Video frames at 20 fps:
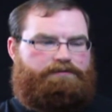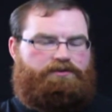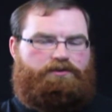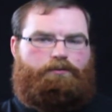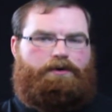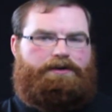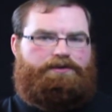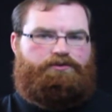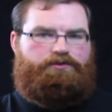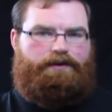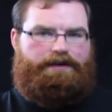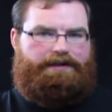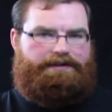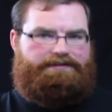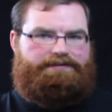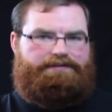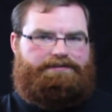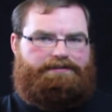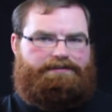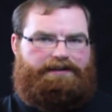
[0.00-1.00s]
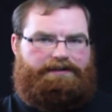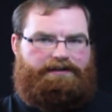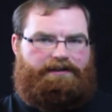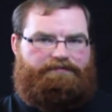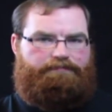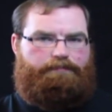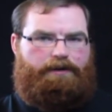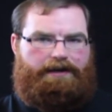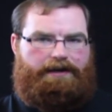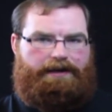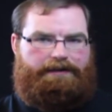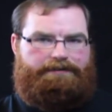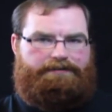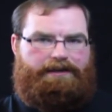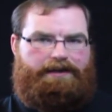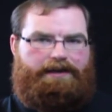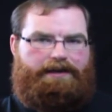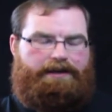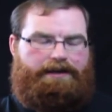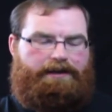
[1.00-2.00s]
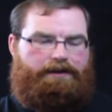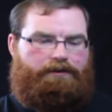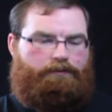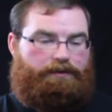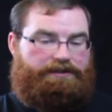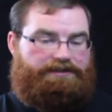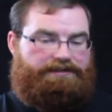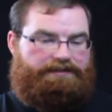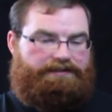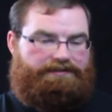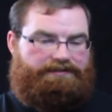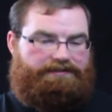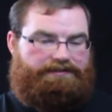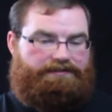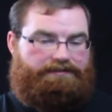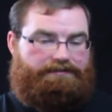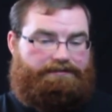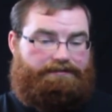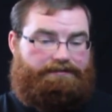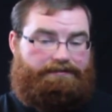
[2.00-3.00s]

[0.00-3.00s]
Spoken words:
to what Treyas had left behind, which is